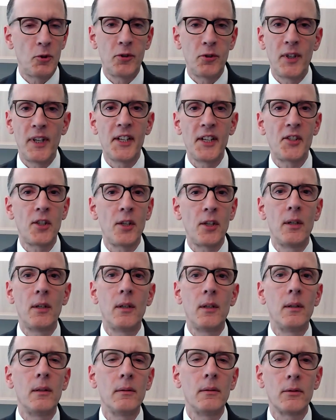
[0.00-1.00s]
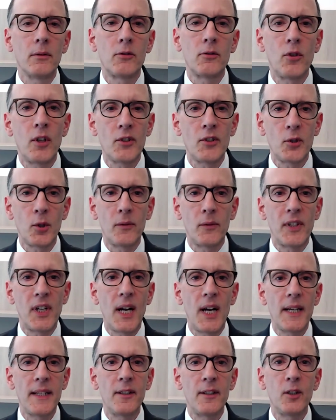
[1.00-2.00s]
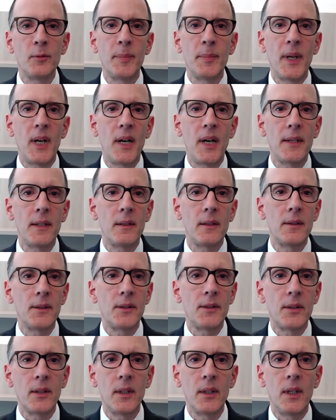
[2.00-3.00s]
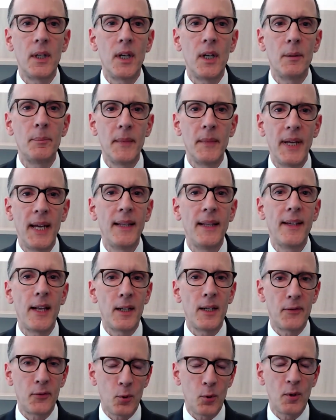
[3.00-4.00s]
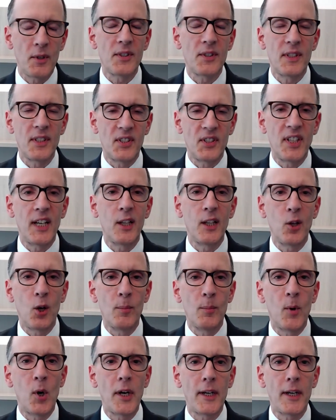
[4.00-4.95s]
traditional crossover high yield buyers, and then of course the CLO